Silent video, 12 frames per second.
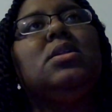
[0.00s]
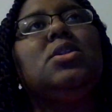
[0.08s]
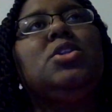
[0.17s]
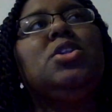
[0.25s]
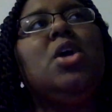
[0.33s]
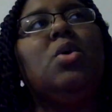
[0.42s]

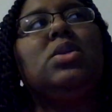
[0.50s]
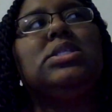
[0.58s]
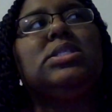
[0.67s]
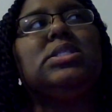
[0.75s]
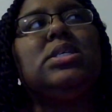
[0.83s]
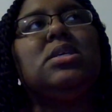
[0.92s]

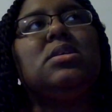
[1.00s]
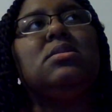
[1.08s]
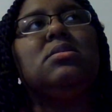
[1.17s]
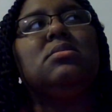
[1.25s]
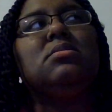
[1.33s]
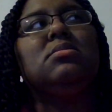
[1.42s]
notice it
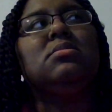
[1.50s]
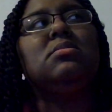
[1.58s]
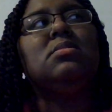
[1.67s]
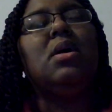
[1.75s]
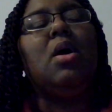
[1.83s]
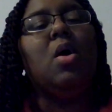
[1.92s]

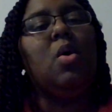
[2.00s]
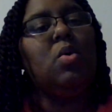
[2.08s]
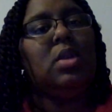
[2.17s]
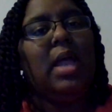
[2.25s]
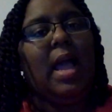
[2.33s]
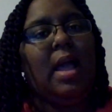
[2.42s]
a
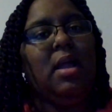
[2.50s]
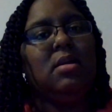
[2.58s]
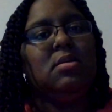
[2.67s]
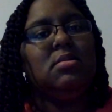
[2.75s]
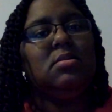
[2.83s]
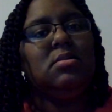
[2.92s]
whole lot,
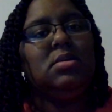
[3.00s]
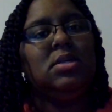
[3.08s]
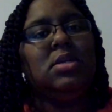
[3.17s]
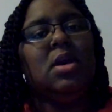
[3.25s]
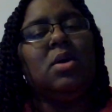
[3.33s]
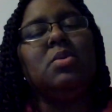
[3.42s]

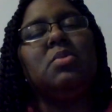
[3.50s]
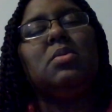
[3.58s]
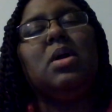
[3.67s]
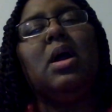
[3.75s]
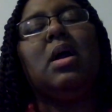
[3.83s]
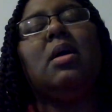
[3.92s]
you know,
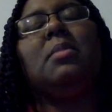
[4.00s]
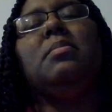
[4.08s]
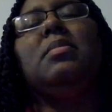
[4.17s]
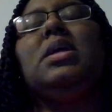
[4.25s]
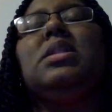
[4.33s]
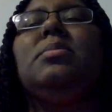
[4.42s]

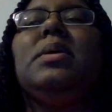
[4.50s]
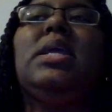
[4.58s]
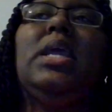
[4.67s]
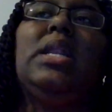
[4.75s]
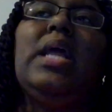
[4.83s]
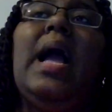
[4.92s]
um, in the
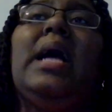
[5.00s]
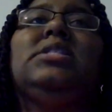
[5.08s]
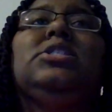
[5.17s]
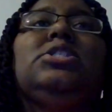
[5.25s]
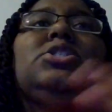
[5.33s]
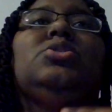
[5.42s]
beginning. I
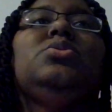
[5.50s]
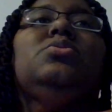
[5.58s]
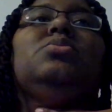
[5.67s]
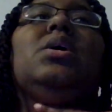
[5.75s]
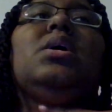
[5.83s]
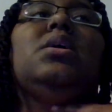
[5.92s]
just
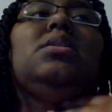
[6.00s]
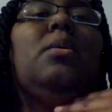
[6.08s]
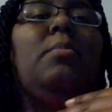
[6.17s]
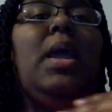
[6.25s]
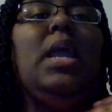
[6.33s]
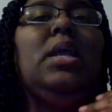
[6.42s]
knew the
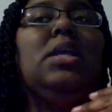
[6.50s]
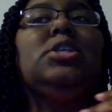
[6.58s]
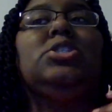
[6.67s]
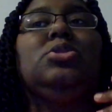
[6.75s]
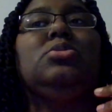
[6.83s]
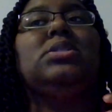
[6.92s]
main
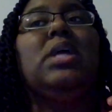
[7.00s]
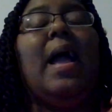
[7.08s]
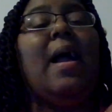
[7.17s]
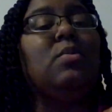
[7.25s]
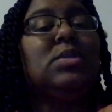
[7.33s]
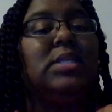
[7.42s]
issues that
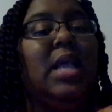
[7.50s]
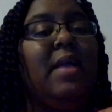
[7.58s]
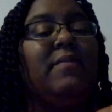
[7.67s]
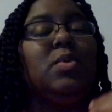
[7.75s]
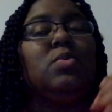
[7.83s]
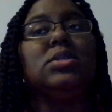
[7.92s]
I was
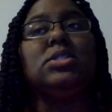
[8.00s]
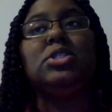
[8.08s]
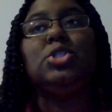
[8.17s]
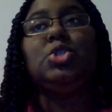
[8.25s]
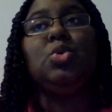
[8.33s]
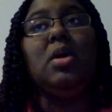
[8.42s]
having was
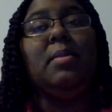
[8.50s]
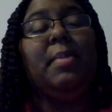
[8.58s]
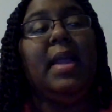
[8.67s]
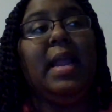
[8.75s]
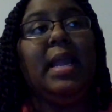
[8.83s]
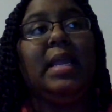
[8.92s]
the joint
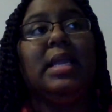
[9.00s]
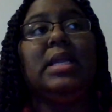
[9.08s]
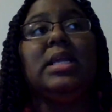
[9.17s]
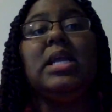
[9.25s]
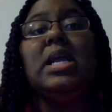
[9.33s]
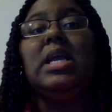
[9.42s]

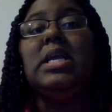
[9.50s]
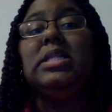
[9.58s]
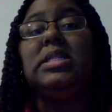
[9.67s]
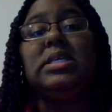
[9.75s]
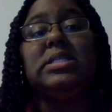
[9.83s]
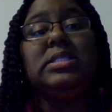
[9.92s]
pain,
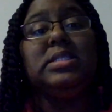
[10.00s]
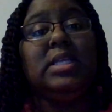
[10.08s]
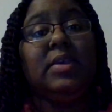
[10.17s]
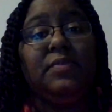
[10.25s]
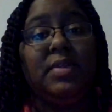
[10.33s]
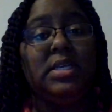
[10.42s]
the
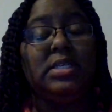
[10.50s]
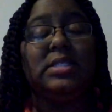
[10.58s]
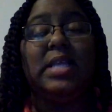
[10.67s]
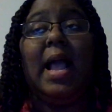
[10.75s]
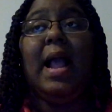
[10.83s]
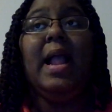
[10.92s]
stiffness.
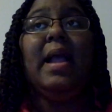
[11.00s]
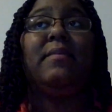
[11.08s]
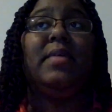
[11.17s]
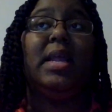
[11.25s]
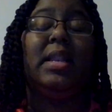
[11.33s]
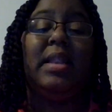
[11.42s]
I
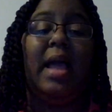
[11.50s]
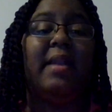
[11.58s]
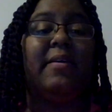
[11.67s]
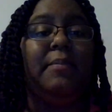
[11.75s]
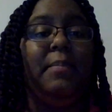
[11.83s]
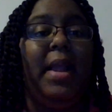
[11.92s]
have a lot
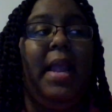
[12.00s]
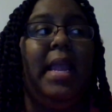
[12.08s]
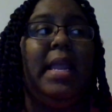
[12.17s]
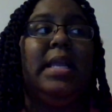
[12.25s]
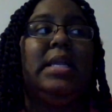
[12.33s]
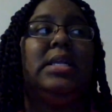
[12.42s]
of
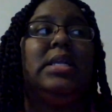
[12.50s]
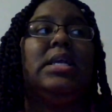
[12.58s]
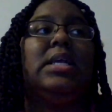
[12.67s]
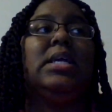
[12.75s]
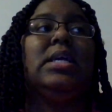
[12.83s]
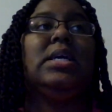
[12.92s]
pain,
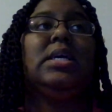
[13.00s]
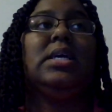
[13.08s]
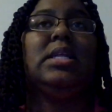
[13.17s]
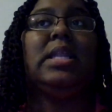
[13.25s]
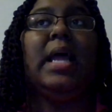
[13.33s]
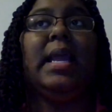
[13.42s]

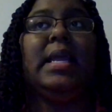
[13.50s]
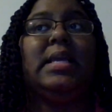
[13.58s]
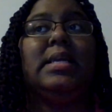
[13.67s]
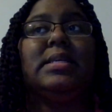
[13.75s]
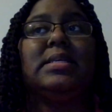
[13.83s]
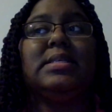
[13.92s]

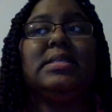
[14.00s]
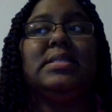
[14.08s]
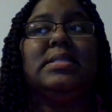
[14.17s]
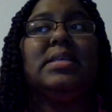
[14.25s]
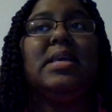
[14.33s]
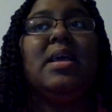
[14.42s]
like
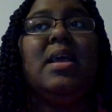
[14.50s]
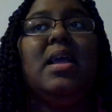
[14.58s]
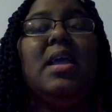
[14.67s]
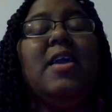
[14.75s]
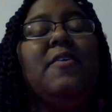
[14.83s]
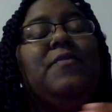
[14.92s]

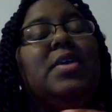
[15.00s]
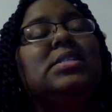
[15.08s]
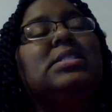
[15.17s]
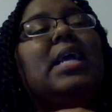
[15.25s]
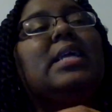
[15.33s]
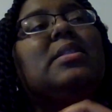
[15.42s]
it
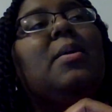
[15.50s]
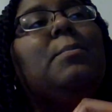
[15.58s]
feels like the